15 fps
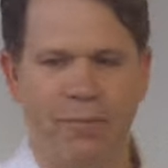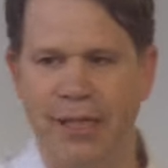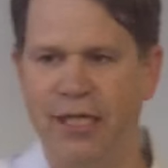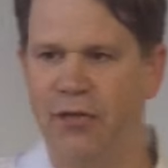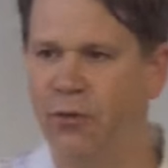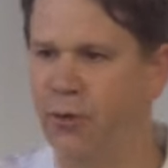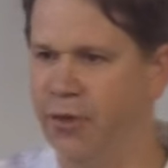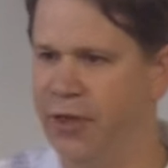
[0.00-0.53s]
so
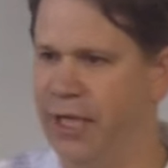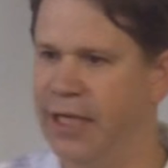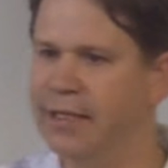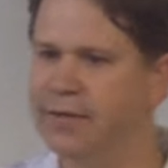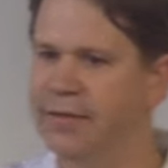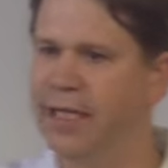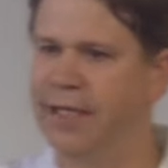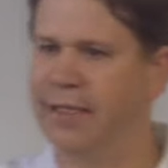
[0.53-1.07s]
many cool
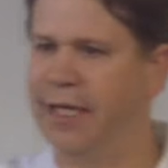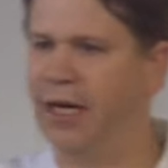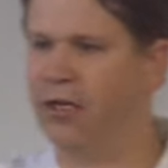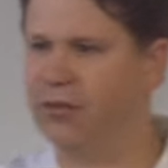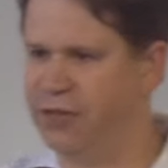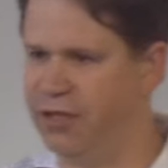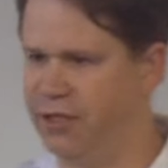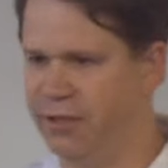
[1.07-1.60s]
things that they
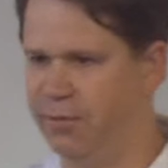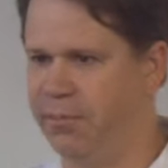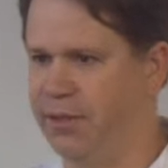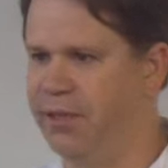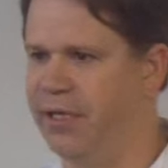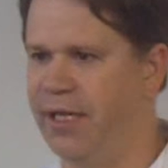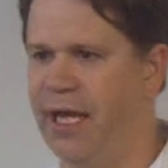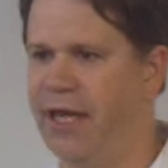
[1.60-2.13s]
all start to
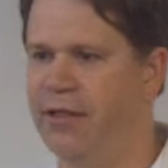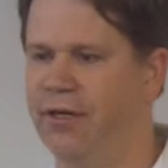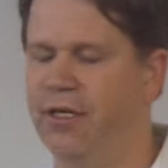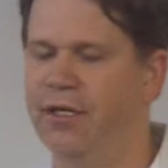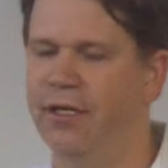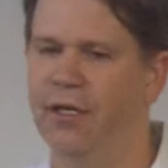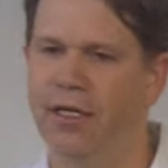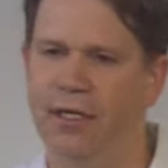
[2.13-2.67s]
blur together
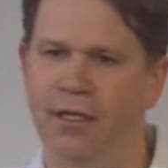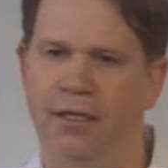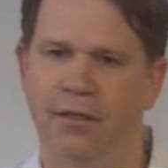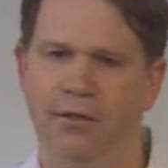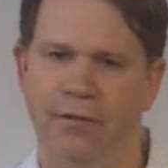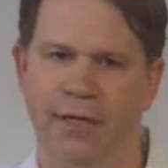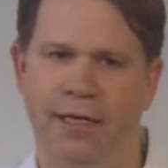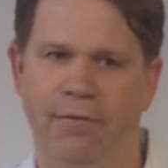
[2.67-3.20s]
and you're like,
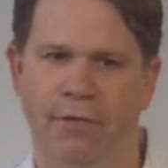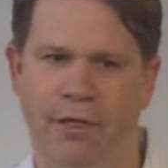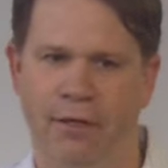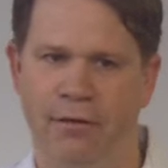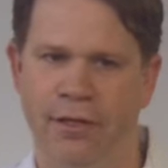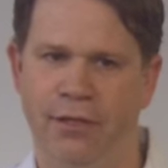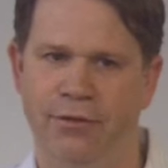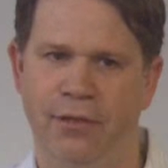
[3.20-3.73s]
oh great, we're
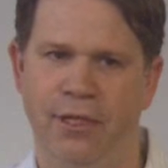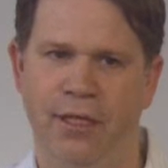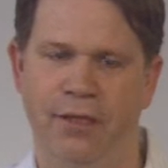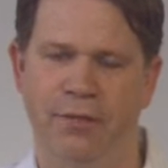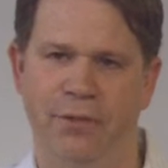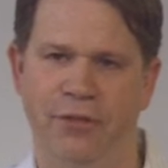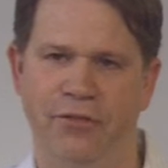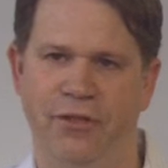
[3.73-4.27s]
going to
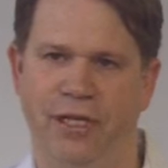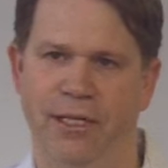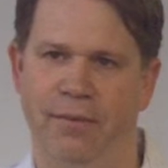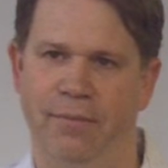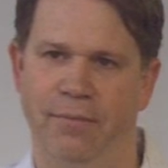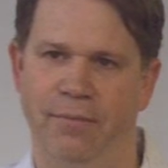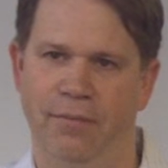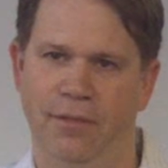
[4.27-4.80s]
another
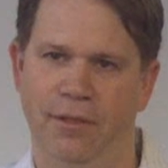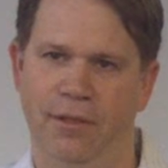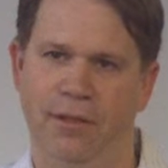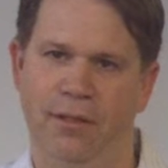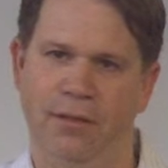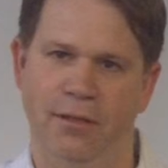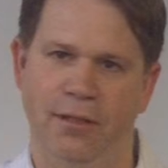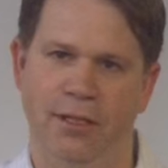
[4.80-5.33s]
museum.
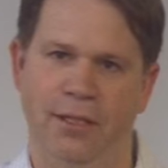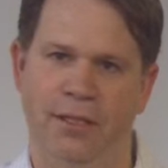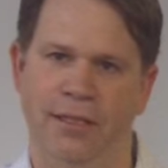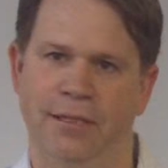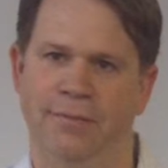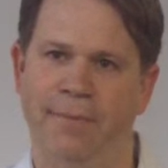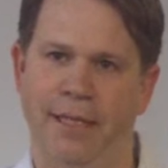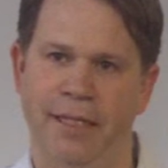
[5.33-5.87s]
Oh look,
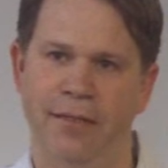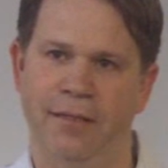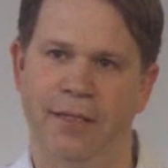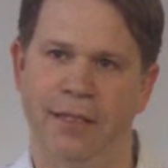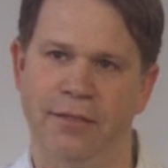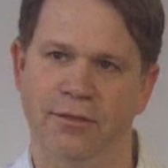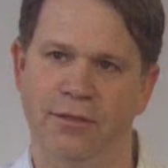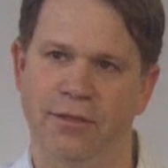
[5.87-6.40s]
it's
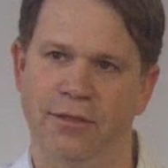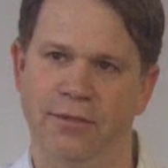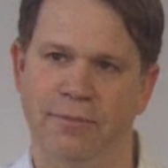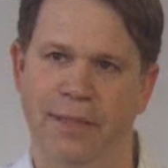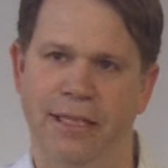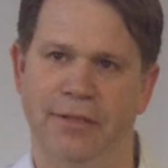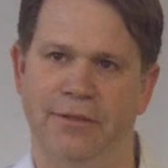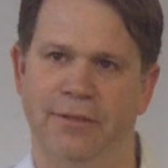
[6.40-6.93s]

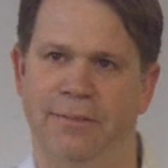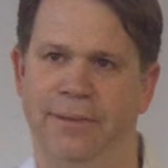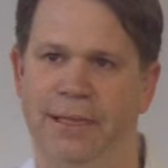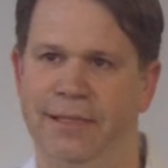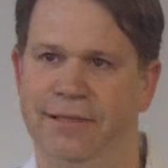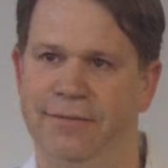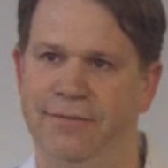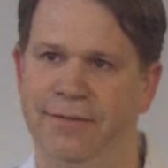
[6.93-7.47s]
Michelangelo's
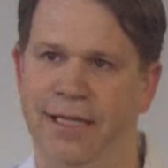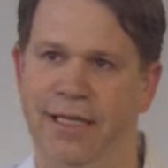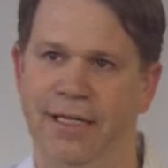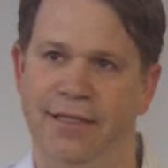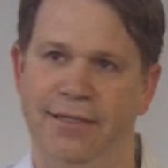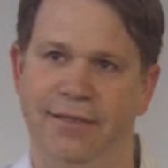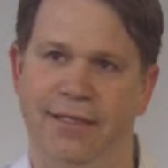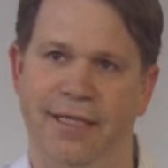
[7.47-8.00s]
masterpiece.
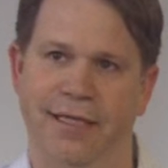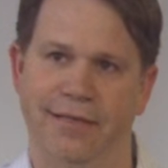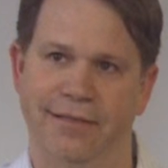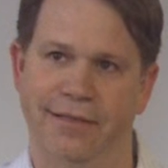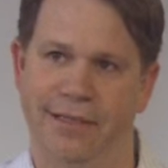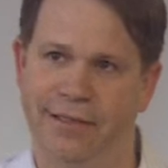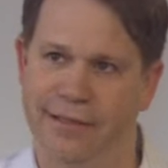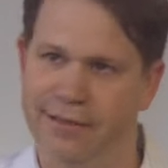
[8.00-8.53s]

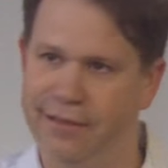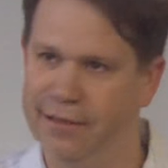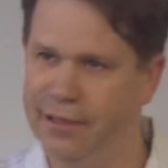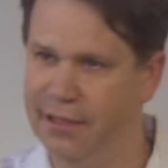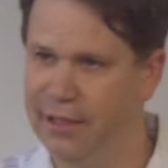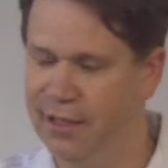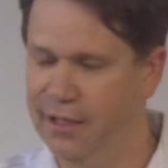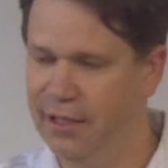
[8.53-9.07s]
Fantastic.
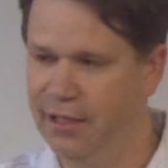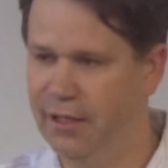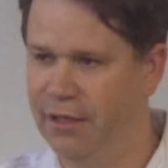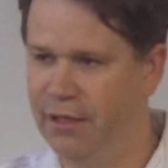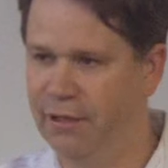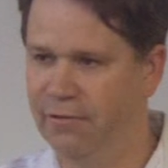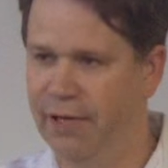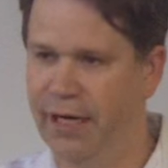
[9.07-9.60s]

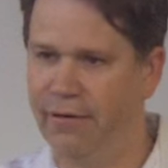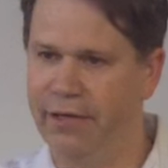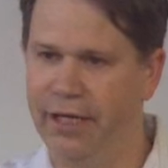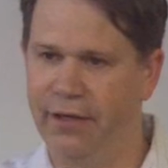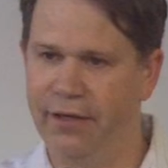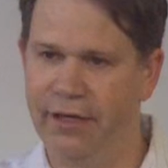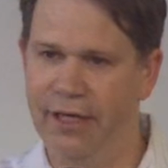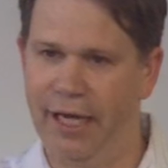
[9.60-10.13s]
Where are we
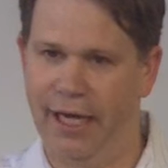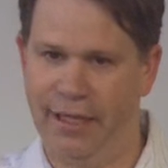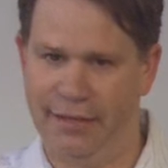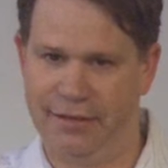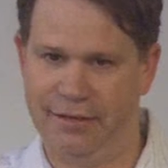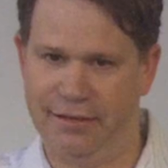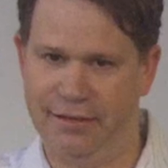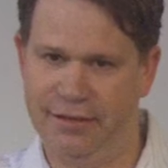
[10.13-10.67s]
going
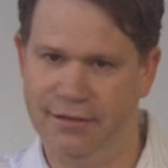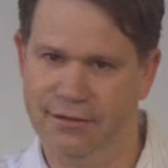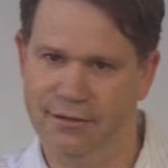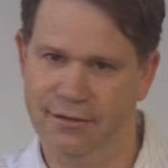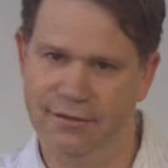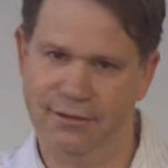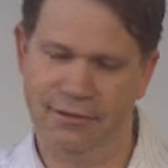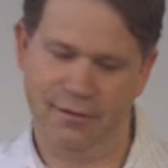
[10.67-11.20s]
next?
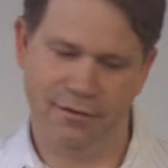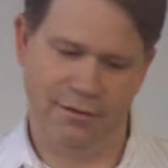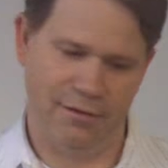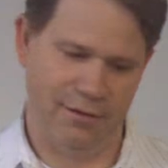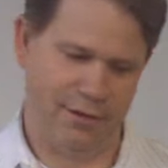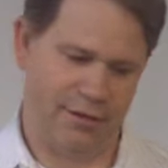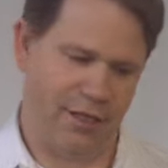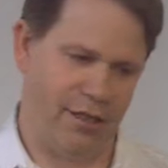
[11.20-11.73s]
Let's
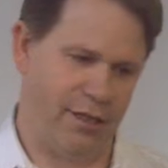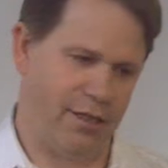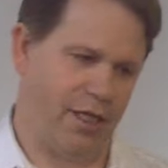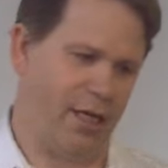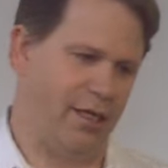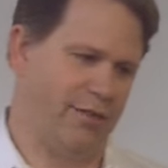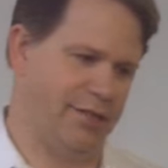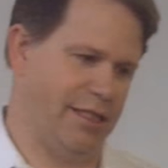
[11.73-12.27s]
go to
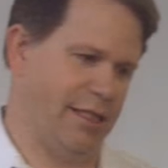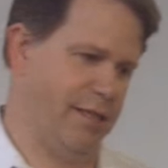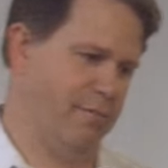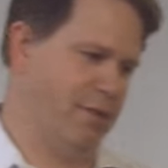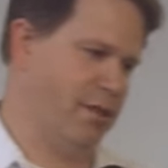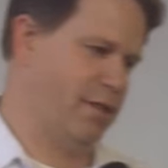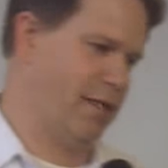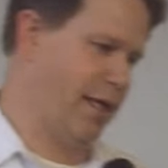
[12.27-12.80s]
the
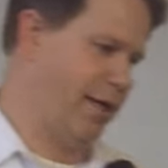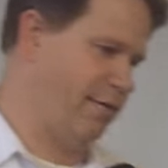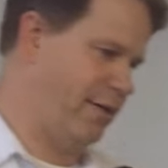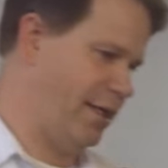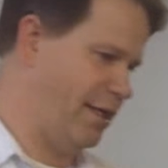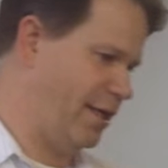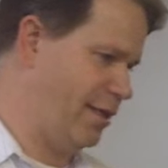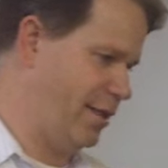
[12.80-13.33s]
Colosseum. Okay,
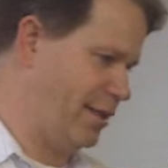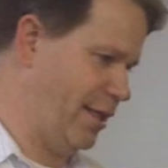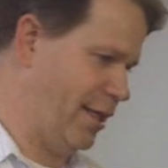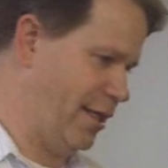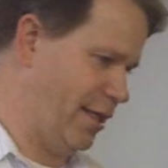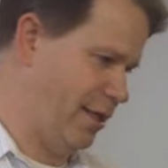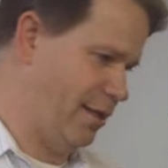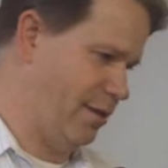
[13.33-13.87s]
we can get
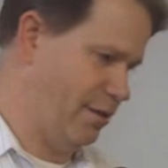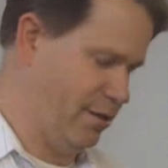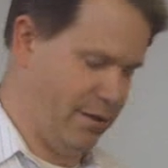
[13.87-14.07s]
that